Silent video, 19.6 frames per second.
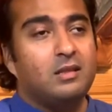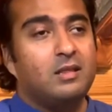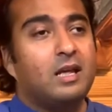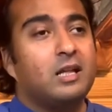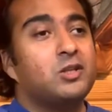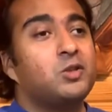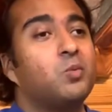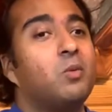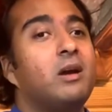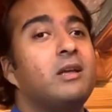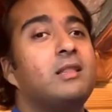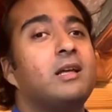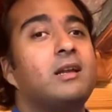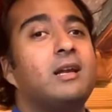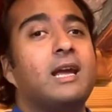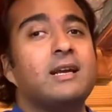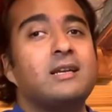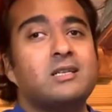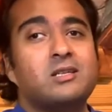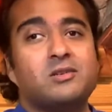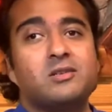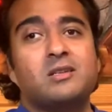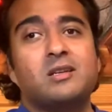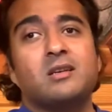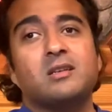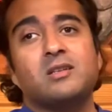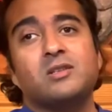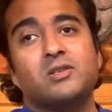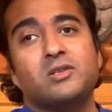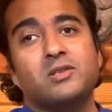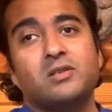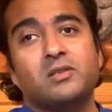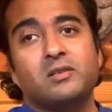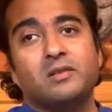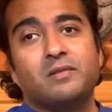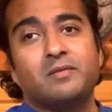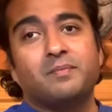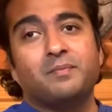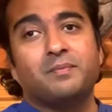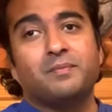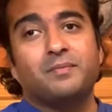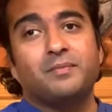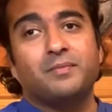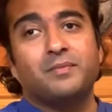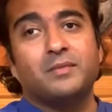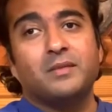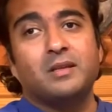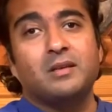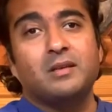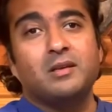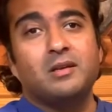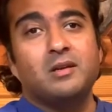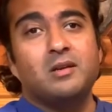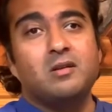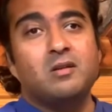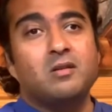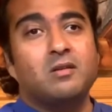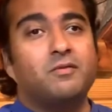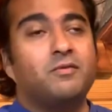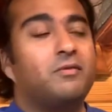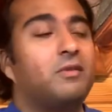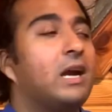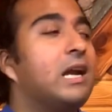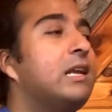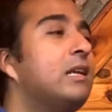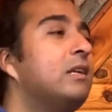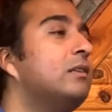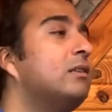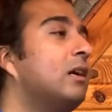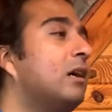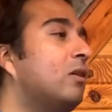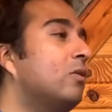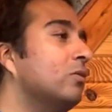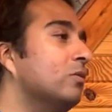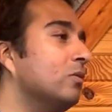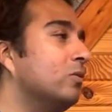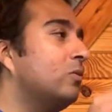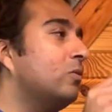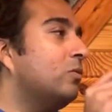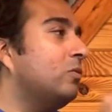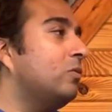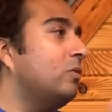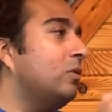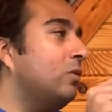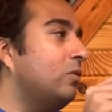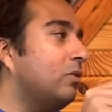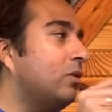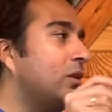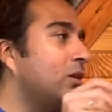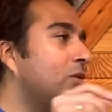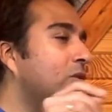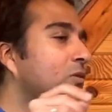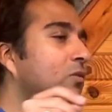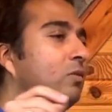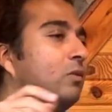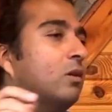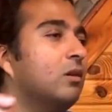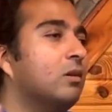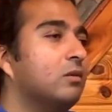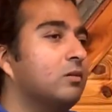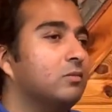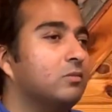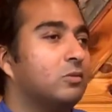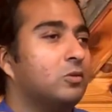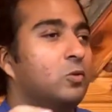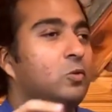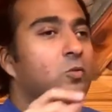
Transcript: That's why that exercise of writing down, who do you think you are?